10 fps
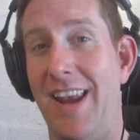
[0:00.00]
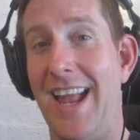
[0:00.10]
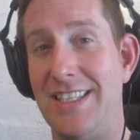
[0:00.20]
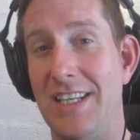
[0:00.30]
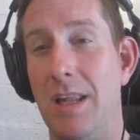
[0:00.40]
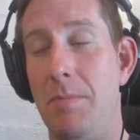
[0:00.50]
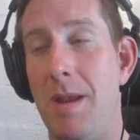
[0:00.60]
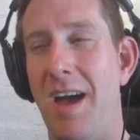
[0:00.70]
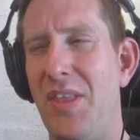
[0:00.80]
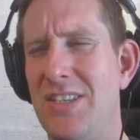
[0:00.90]
relaxing a little
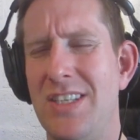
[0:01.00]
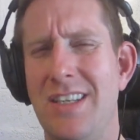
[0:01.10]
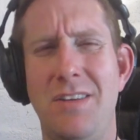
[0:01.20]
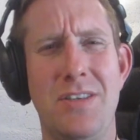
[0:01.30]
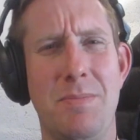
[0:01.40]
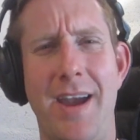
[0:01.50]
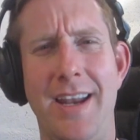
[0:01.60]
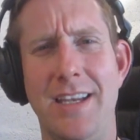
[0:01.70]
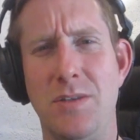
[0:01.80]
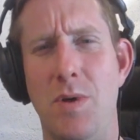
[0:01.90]
bit. I think she's going to do some
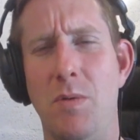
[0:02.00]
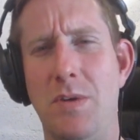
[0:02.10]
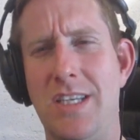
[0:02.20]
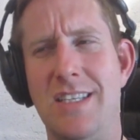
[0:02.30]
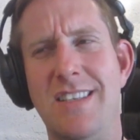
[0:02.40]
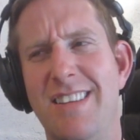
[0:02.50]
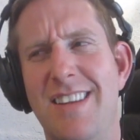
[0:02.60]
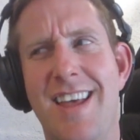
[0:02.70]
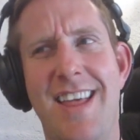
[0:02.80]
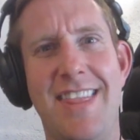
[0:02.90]
ironing as well, which isn't
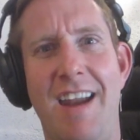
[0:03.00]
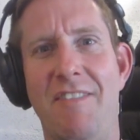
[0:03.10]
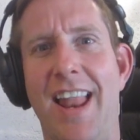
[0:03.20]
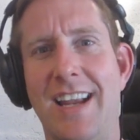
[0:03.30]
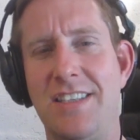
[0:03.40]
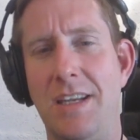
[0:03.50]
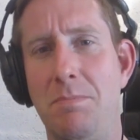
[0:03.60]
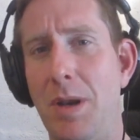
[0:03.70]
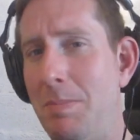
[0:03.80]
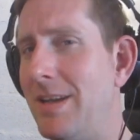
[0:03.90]
that relaxing,
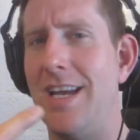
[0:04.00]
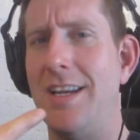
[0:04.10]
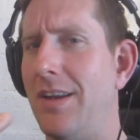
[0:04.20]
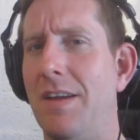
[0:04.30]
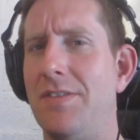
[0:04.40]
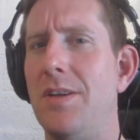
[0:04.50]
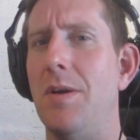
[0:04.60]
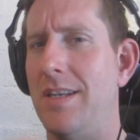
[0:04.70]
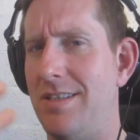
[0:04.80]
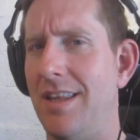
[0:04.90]
but it means I don't have to
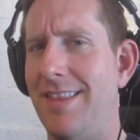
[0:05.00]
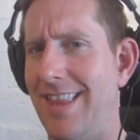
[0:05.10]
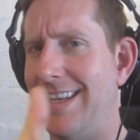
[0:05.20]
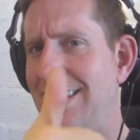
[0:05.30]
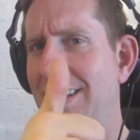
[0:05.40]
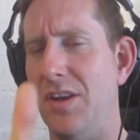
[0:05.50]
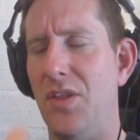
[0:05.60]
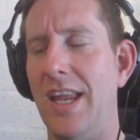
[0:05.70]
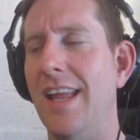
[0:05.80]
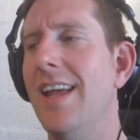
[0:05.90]
do it, so that's a good
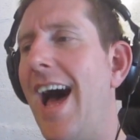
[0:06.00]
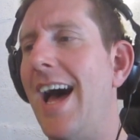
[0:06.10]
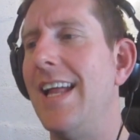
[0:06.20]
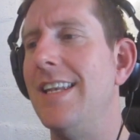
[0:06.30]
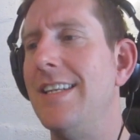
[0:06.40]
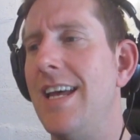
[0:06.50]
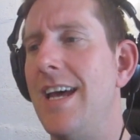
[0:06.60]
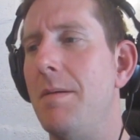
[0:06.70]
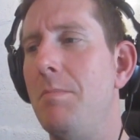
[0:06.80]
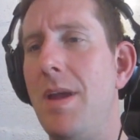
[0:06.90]
thing. And
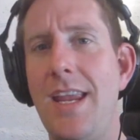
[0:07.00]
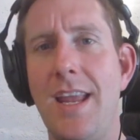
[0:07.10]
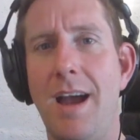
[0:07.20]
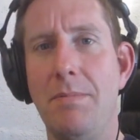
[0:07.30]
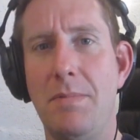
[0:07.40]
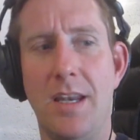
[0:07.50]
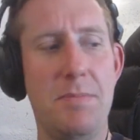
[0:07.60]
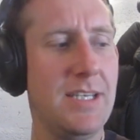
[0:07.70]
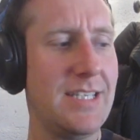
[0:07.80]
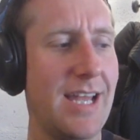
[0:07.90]
me, I'm going to
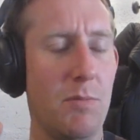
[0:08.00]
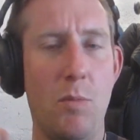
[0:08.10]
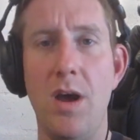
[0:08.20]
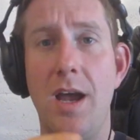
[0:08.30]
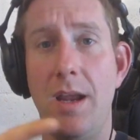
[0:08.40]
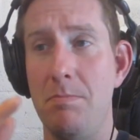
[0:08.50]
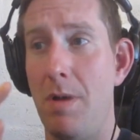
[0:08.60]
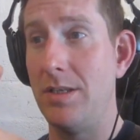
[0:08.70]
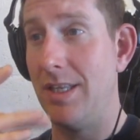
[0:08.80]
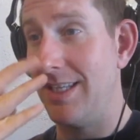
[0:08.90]
be sat in work
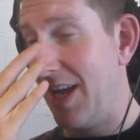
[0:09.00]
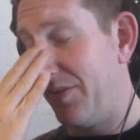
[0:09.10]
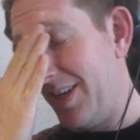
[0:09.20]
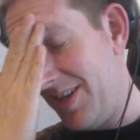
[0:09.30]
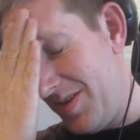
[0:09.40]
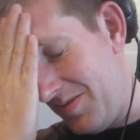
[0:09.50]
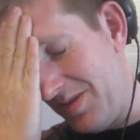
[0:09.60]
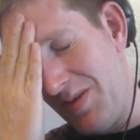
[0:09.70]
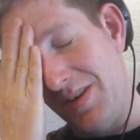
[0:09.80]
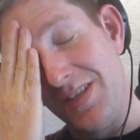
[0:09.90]
most of this
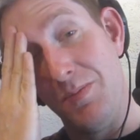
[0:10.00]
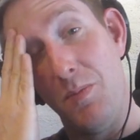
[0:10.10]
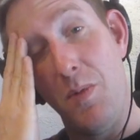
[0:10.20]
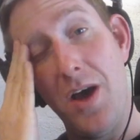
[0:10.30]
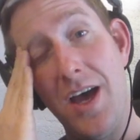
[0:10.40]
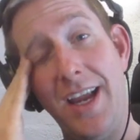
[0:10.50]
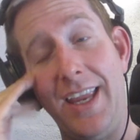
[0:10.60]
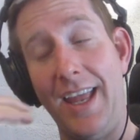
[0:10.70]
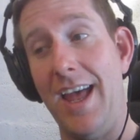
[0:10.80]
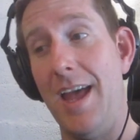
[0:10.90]
afternoon doing some work.